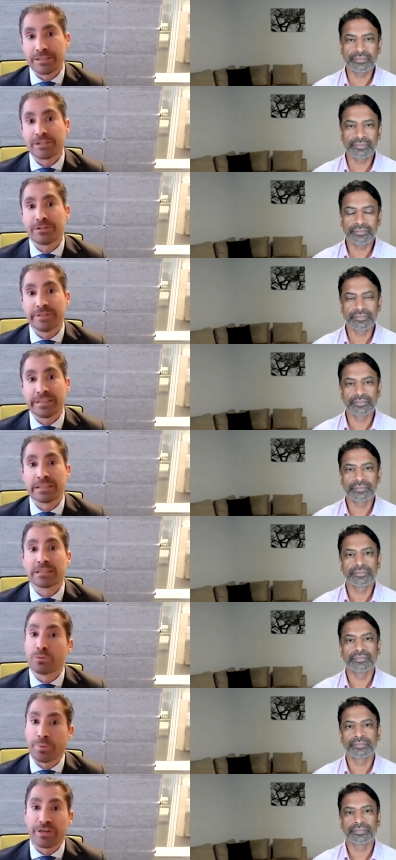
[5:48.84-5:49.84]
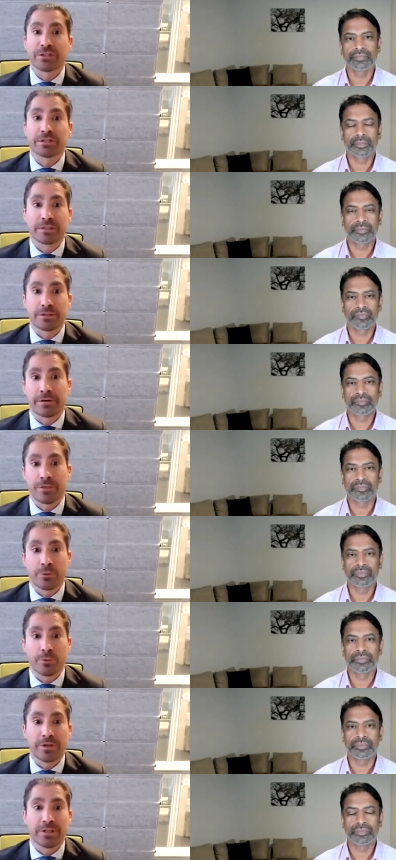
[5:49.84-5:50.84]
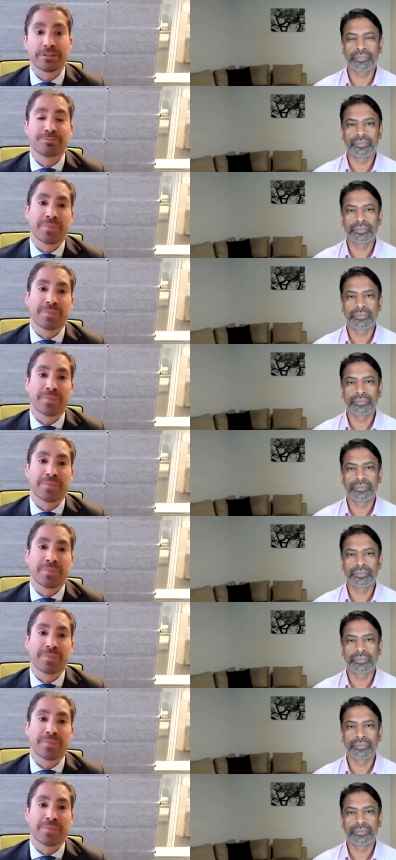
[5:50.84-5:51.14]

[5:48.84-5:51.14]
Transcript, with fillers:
Speaker 1: in service to patients around the world.